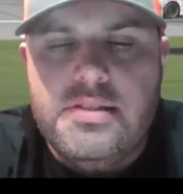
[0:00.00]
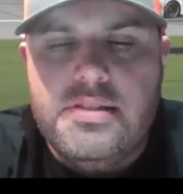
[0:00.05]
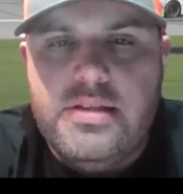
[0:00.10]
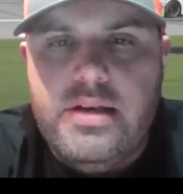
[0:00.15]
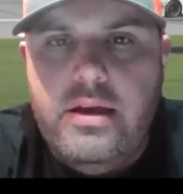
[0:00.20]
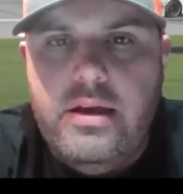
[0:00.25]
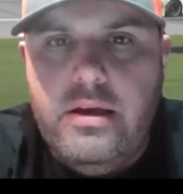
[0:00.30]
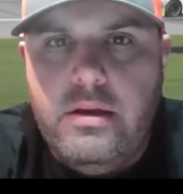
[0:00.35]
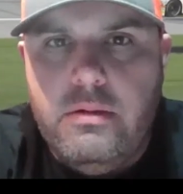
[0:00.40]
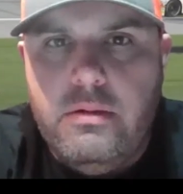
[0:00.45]

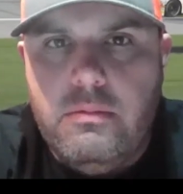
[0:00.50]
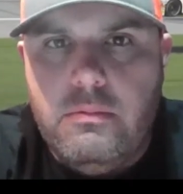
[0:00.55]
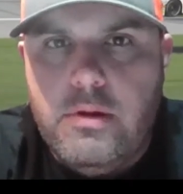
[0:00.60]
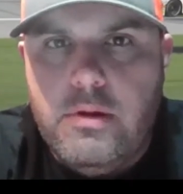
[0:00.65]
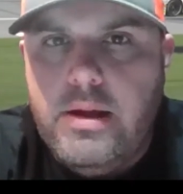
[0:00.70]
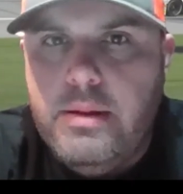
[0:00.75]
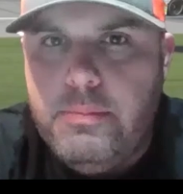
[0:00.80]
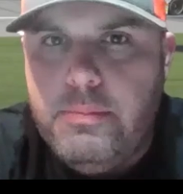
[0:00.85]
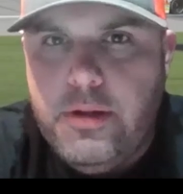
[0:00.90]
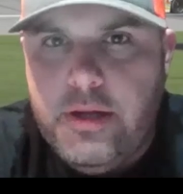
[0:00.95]
saying
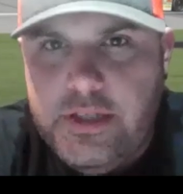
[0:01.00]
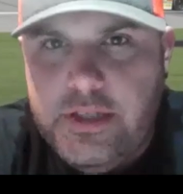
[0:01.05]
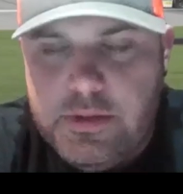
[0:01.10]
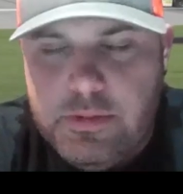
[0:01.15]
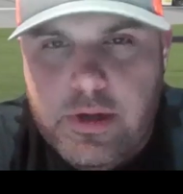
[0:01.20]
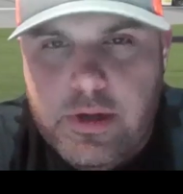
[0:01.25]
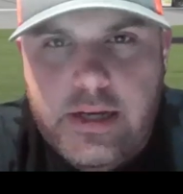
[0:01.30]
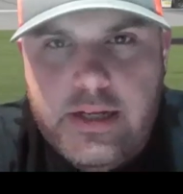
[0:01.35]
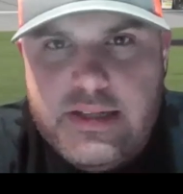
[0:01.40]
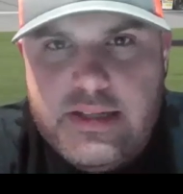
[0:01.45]
right place,
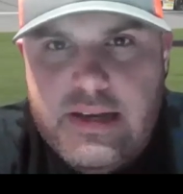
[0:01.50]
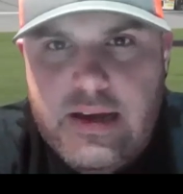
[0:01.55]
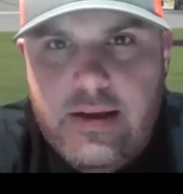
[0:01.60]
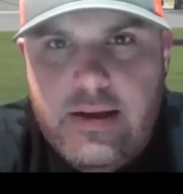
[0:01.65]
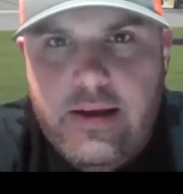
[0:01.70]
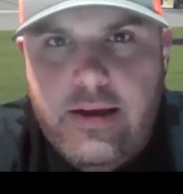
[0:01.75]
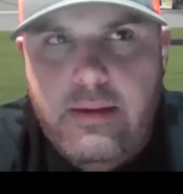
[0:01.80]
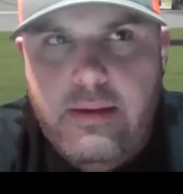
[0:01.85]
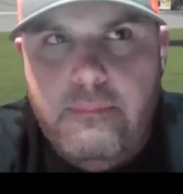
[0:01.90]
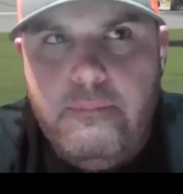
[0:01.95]
right
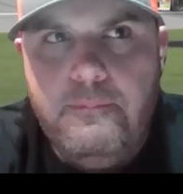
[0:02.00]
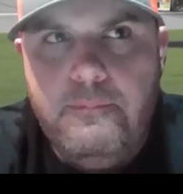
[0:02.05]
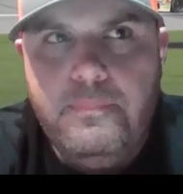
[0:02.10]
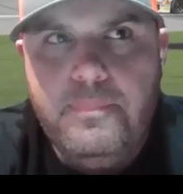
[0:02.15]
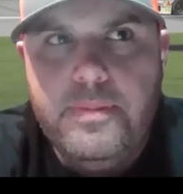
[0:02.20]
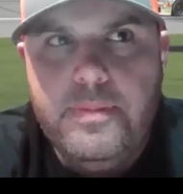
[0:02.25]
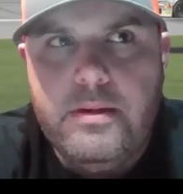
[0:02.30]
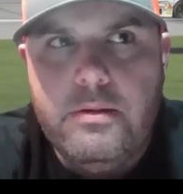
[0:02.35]
time